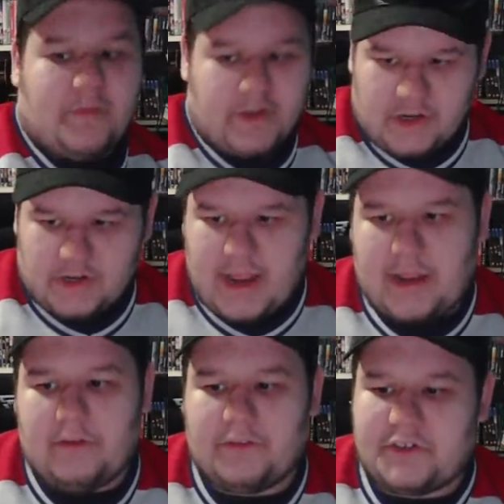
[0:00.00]
Kurt
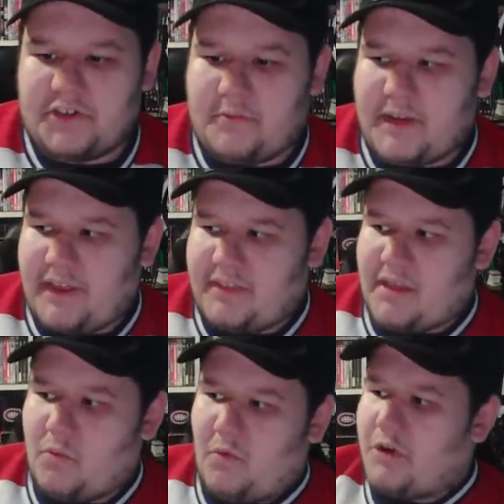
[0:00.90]
Angle. There should have been, I
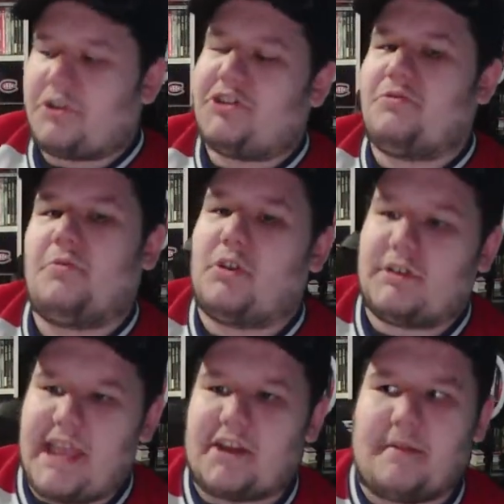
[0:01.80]
think, one or two more
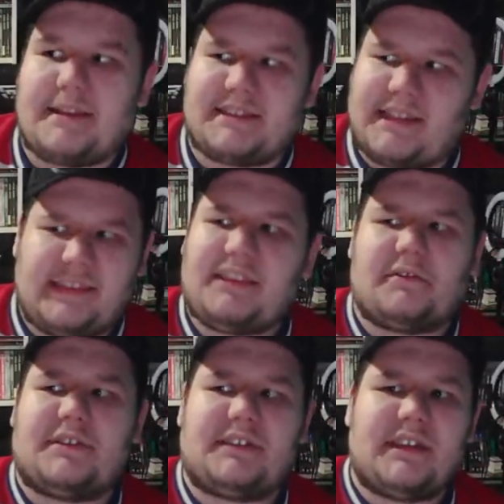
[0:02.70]
Taker matches. I think there
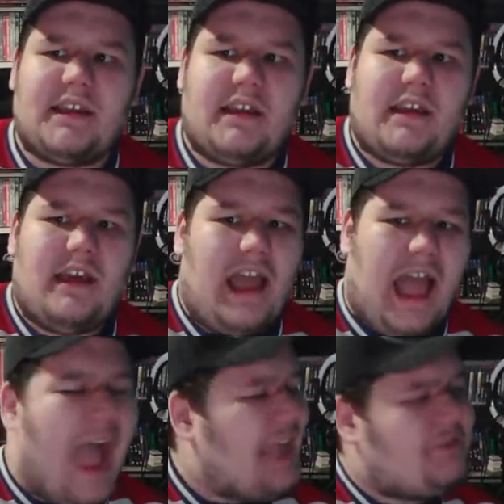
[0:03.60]
was...
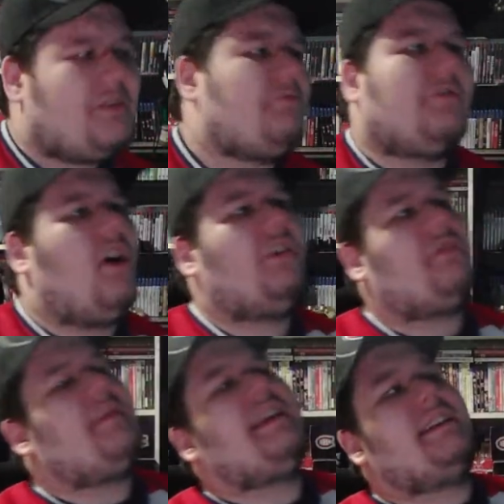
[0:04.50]
I don't even recall there
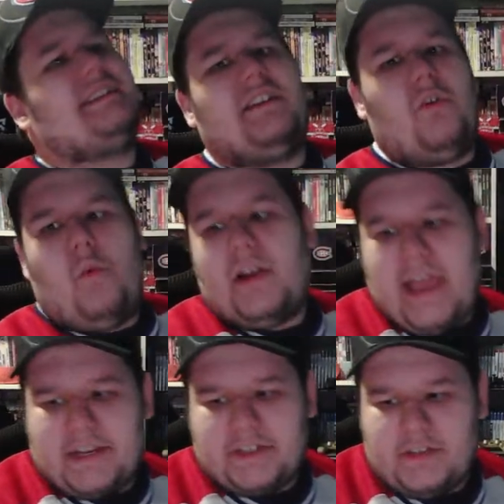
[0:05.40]
being a single one,
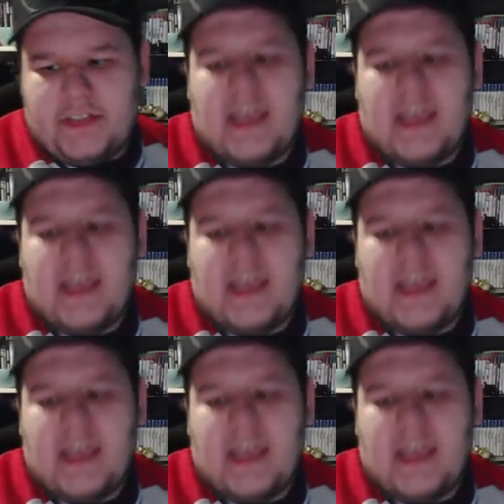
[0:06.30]
actually.